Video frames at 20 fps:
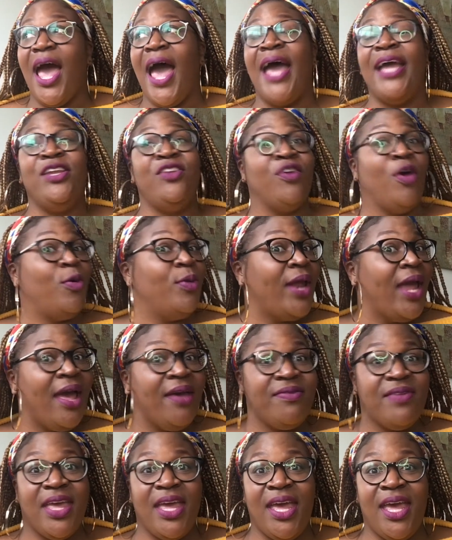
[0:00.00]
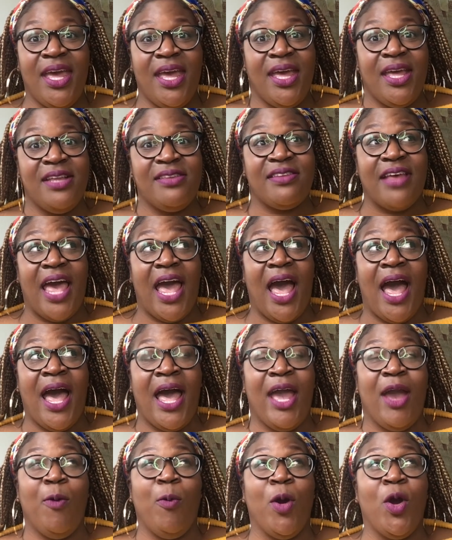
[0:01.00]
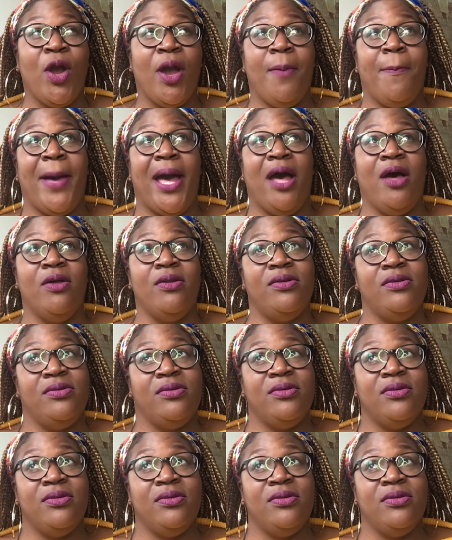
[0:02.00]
I don't have kids. I work about,